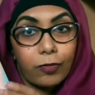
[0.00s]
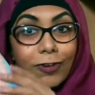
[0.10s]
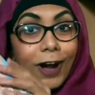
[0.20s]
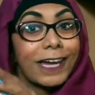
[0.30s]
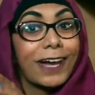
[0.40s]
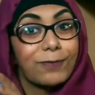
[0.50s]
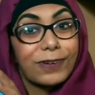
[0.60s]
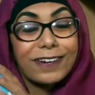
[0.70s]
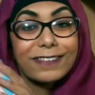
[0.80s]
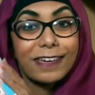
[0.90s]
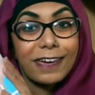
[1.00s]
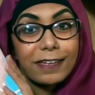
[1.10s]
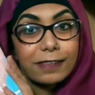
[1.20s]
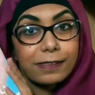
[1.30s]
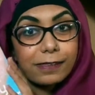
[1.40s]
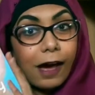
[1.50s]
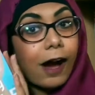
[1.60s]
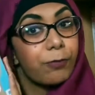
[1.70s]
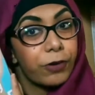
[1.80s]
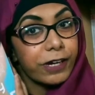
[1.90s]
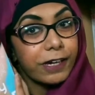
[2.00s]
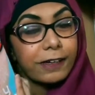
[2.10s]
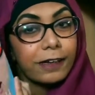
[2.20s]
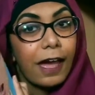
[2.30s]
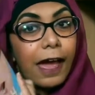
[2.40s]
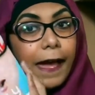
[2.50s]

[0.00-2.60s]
cry at because it's heartbreaking.